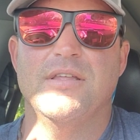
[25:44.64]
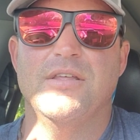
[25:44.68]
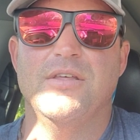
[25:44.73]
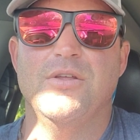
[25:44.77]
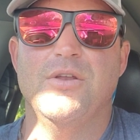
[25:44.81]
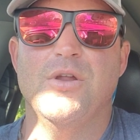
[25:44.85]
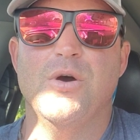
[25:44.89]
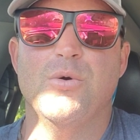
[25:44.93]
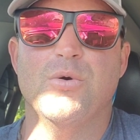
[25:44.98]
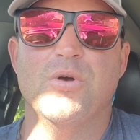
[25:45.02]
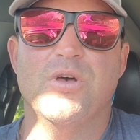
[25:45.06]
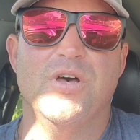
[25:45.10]

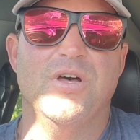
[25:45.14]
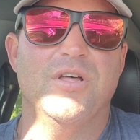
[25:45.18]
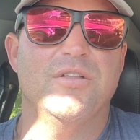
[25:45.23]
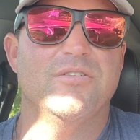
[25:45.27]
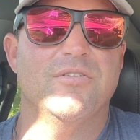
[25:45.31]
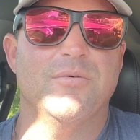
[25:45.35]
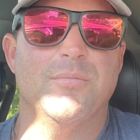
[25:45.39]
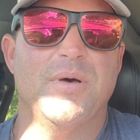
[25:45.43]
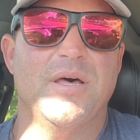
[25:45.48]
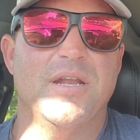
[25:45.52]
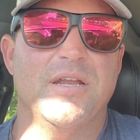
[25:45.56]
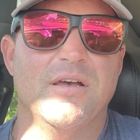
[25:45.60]
you don't cut
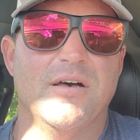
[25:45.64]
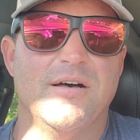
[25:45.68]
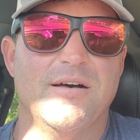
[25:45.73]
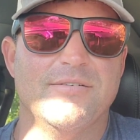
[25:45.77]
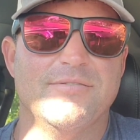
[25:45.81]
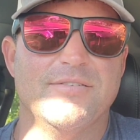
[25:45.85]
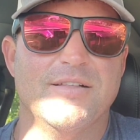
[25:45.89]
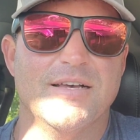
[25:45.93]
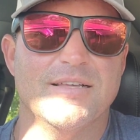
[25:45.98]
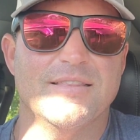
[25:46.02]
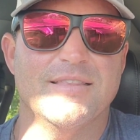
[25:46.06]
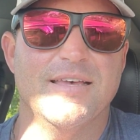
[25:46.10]
somebody
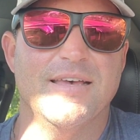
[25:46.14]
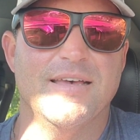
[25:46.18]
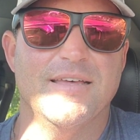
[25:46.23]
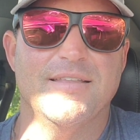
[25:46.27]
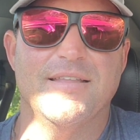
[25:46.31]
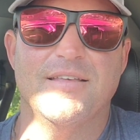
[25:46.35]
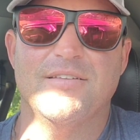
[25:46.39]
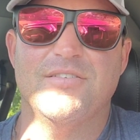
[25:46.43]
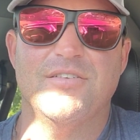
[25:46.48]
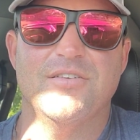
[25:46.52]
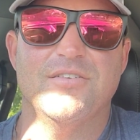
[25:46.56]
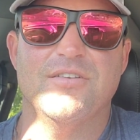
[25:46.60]
off like
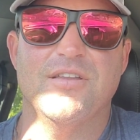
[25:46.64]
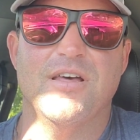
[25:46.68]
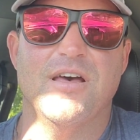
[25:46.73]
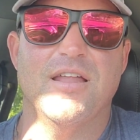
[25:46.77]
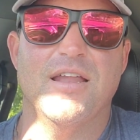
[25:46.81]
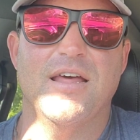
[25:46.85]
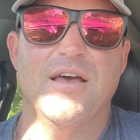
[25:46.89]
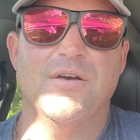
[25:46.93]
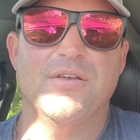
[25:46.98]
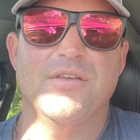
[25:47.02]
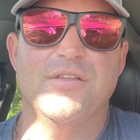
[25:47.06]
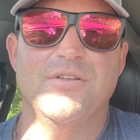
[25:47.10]
that. That's just
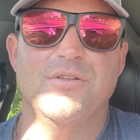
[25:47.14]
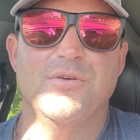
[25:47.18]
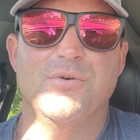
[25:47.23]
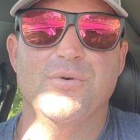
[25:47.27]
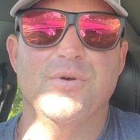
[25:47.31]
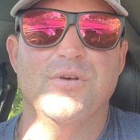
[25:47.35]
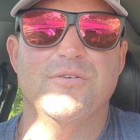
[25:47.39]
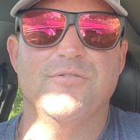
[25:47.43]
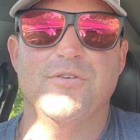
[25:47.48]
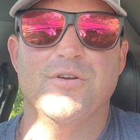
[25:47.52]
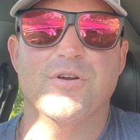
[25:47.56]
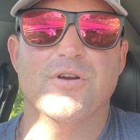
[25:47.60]
not how you
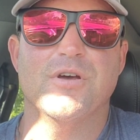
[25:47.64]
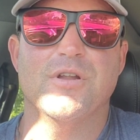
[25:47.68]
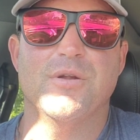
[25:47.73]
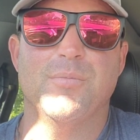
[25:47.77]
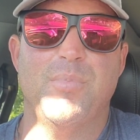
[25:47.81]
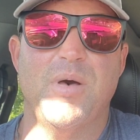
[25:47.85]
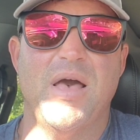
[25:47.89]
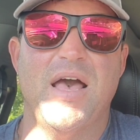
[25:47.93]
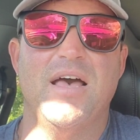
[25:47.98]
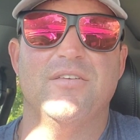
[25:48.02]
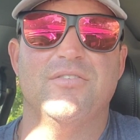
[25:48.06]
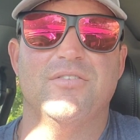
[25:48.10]
do. If you're gonna
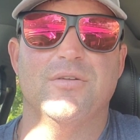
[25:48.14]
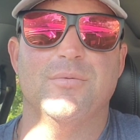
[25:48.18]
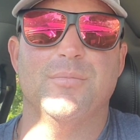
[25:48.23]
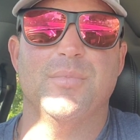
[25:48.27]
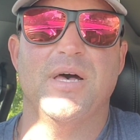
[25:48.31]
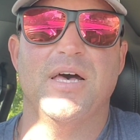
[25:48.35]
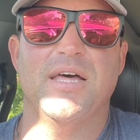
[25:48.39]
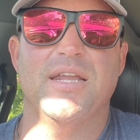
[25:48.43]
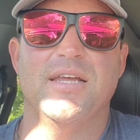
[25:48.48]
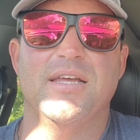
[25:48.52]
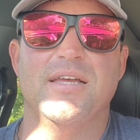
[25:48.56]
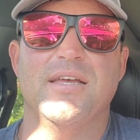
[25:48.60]
pass
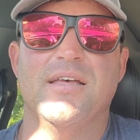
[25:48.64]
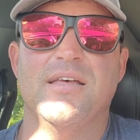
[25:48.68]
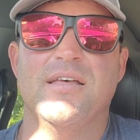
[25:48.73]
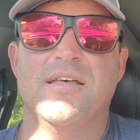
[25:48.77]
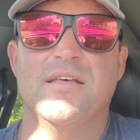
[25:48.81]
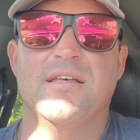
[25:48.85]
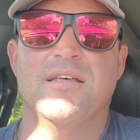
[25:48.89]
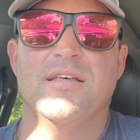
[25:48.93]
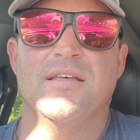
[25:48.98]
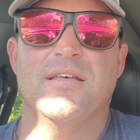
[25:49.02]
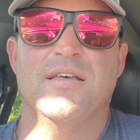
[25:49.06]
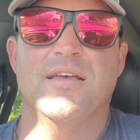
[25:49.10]
somebody
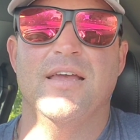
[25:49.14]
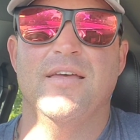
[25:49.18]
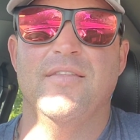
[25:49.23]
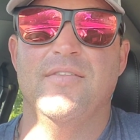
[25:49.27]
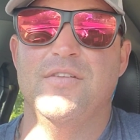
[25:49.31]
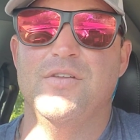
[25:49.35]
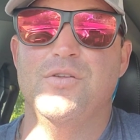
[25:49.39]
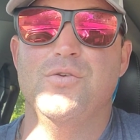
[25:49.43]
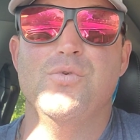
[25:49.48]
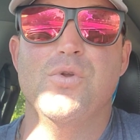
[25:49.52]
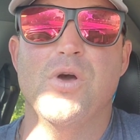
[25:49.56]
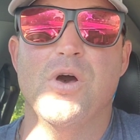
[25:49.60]

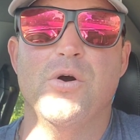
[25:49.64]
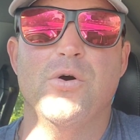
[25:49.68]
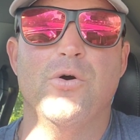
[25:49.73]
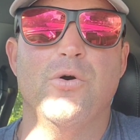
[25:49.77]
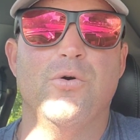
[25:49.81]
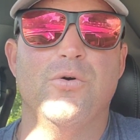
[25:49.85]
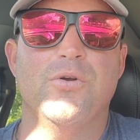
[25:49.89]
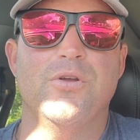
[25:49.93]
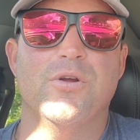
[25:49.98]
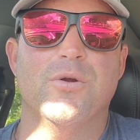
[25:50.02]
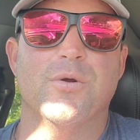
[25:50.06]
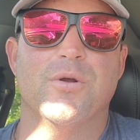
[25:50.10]
and you
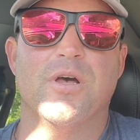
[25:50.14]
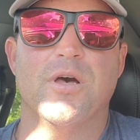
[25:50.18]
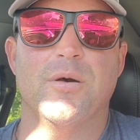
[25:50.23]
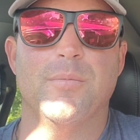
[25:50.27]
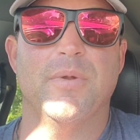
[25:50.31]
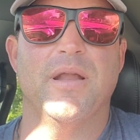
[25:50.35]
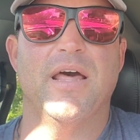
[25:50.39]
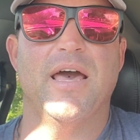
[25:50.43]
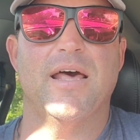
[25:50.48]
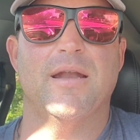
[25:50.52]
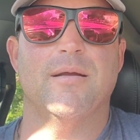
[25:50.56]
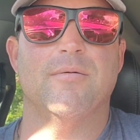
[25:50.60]
know you're
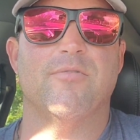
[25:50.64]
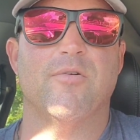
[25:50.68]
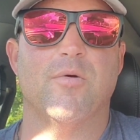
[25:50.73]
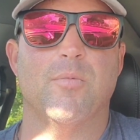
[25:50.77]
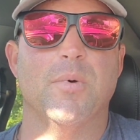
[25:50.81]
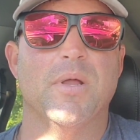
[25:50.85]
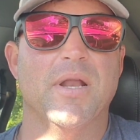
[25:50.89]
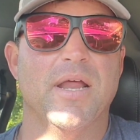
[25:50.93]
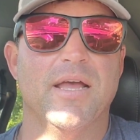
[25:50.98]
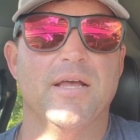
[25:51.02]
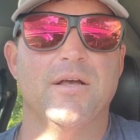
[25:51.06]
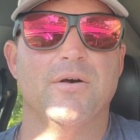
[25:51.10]
coming at them
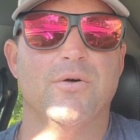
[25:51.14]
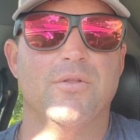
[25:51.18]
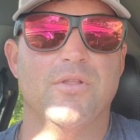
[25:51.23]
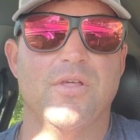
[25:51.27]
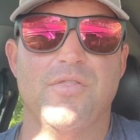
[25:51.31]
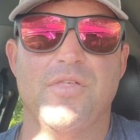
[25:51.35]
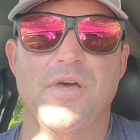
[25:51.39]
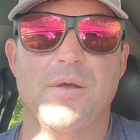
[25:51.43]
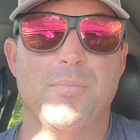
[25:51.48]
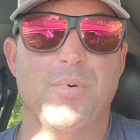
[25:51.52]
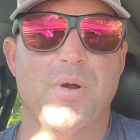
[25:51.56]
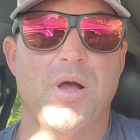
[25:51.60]
from an angle
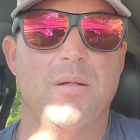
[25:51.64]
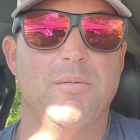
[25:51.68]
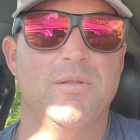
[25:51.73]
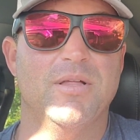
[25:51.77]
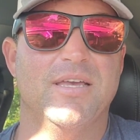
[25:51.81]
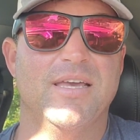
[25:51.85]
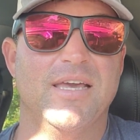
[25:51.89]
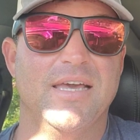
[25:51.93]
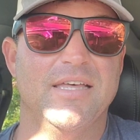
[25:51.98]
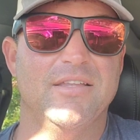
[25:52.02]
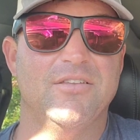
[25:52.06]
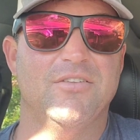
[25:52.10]
that they
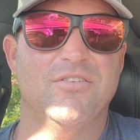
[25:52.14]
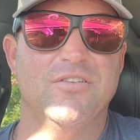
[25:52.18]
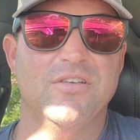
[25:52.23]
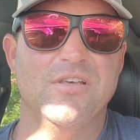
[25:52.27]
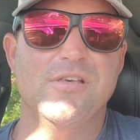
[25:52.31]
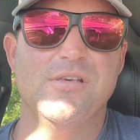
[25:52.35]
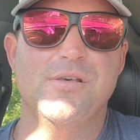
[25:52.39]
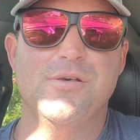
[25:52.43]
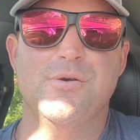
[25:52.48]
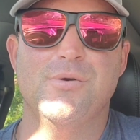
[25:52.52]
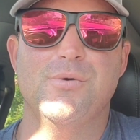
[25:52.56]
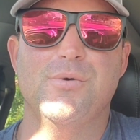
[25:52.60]
probably can't
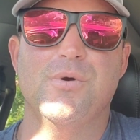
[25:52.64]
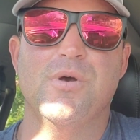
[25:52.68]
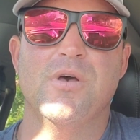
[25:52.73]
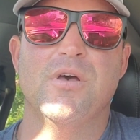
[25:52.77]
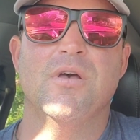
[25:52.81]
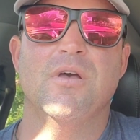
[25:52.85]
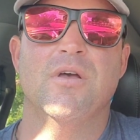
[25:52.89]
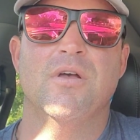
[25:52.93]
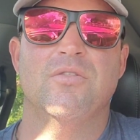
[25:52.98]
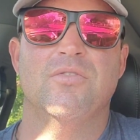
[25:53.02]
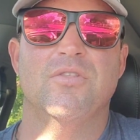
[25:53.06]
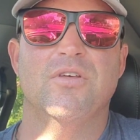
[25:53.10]
see you,
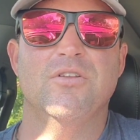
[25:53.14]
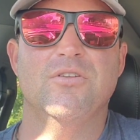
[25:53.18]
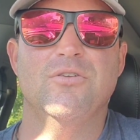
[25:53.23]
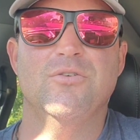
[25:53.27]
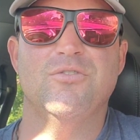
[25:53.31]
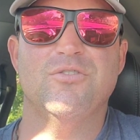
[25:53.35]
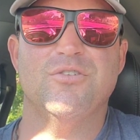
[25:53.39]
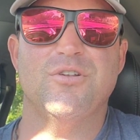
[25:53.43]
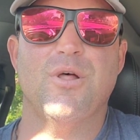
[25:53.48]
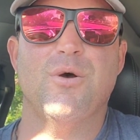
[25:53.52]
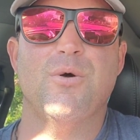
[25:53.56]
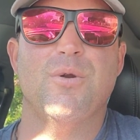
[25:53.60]
then you
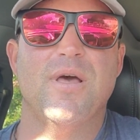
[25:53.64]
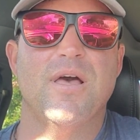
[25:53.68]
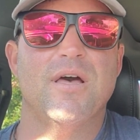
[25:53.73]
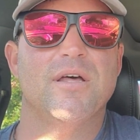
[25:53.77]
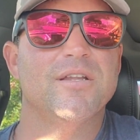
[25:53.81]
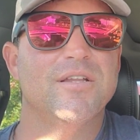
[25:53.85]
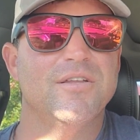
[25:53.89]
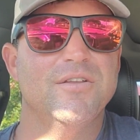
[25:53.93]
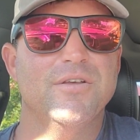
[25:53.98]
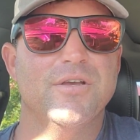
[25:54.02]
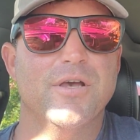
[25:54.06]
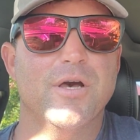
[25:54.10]
slow
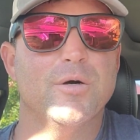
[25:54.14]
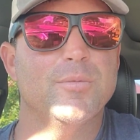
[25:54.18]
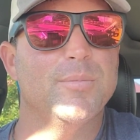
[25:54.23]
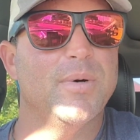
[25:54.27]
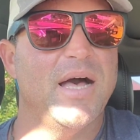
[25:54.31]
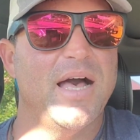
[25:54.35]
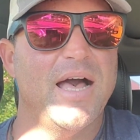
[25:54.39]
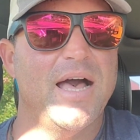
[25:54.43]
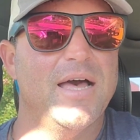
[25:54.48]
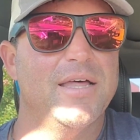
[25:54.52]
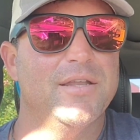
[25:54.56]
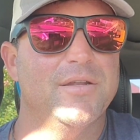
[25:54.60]
down and you go
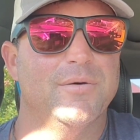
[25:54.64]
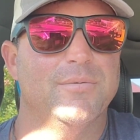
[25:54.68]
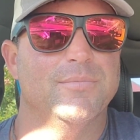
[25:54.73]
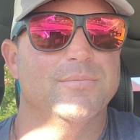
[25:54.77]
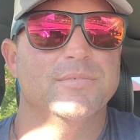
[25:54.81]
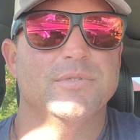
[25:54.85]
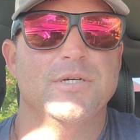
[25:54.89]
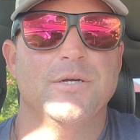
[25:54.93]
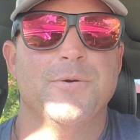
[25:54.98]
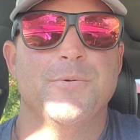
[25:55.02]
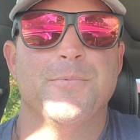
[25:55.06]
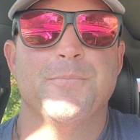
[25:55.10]
behind them.
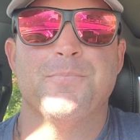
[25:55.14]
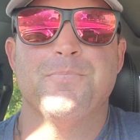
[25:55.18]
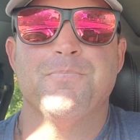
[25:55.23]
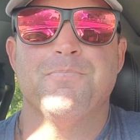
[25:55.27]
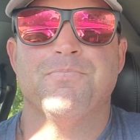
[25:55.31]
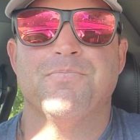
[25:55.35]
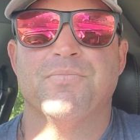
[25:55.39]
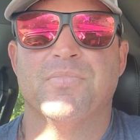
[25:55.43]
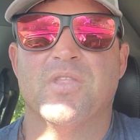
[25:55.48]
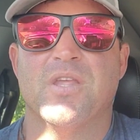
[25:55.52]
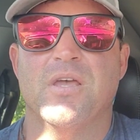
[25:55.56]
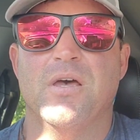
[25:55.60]

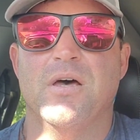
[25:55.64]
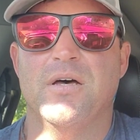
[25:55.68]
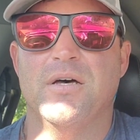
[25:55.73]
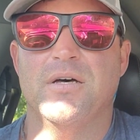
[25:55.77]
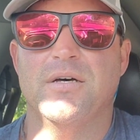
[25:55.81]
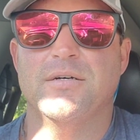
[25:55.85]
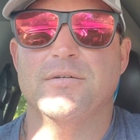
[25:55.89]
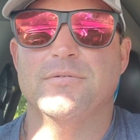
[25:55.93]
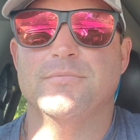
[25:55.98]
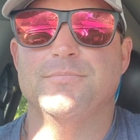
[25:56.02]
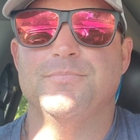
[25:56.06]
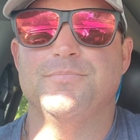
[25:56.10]

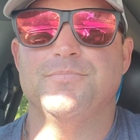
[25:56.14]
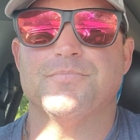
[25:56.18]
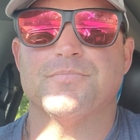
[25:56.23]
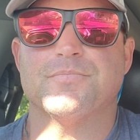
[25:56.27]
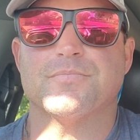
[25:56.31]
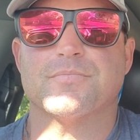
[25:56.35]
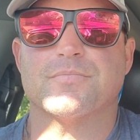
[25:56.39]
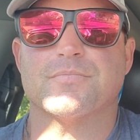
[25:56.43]
Um,